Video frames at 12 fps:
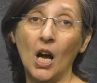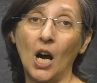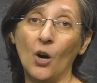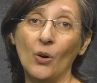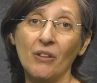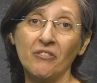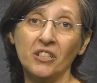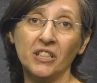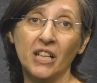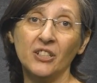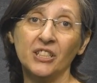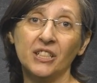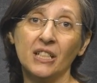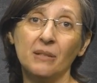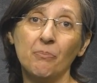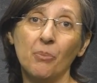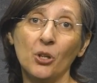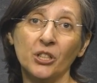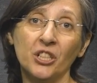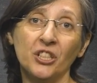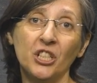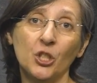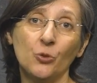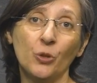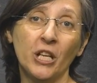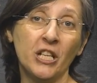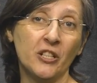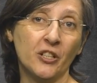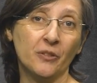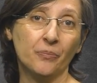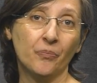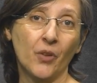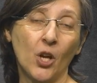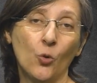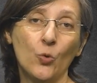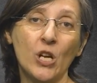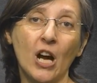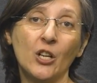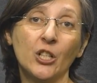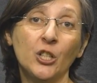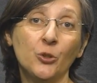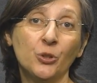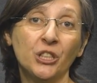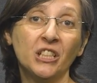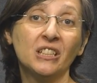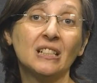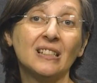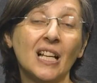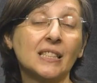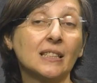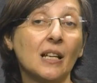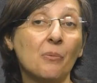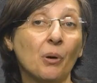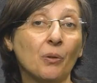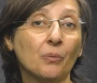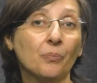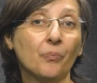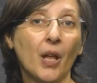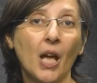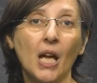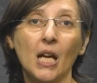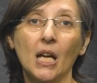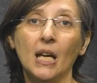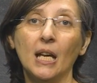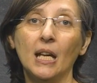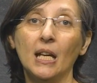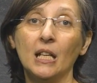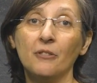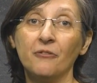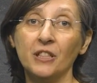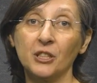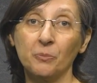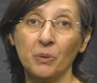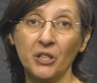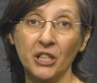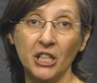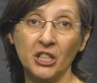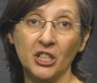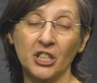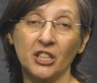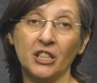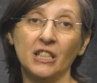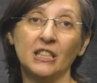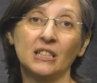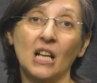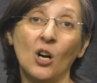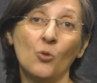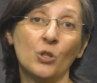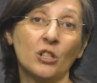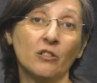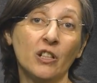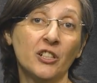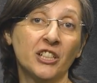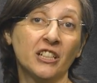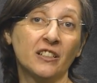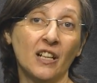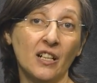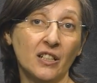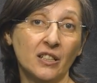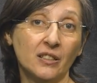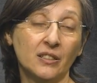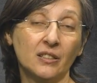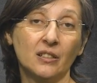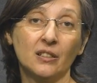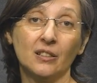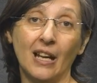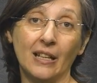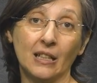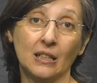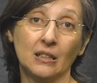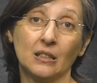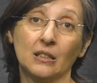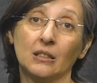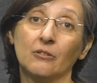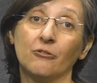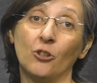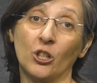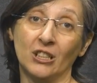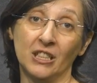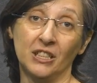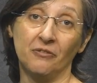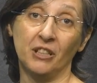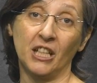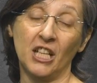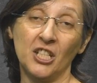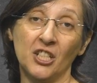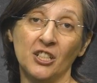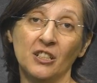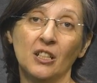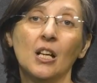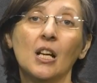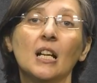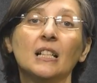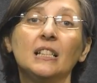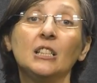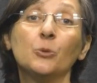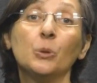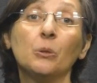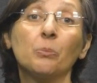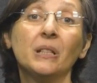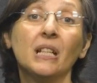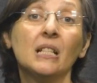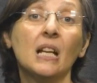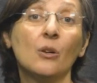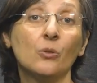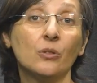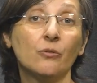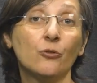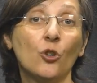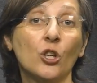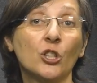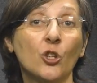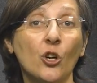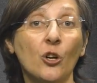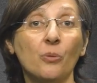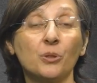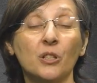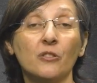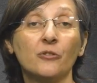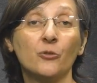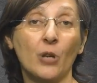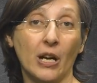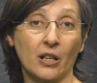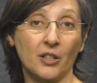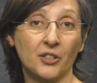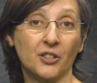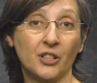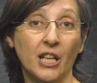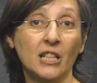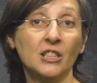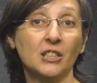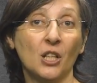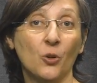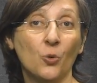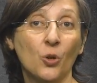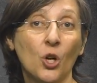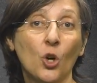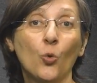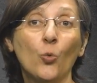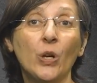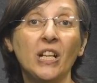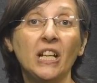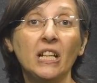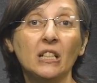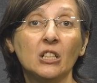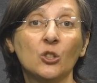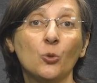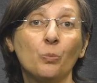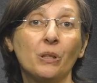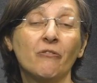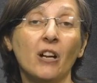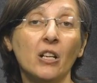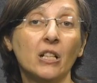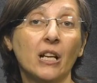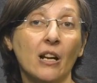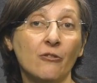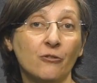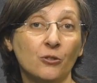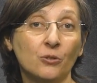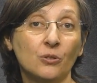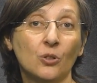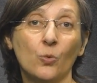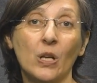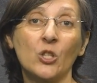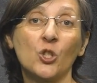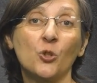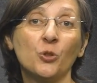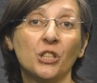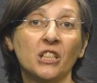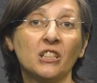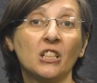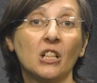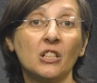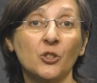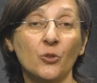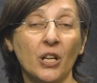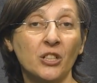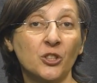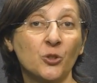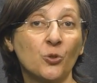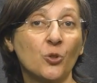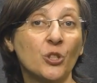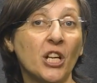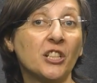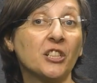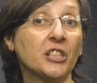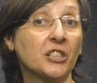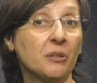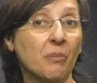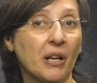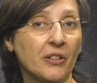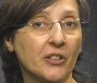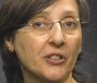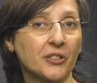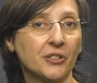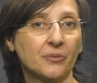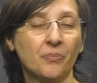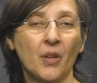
However, there is an important issue here. We are using the class label. If its prediction is our learning target, like for classification, this will be unknown for non-observed records, and so we need to be very careful when choosing the constraints to create the estimators.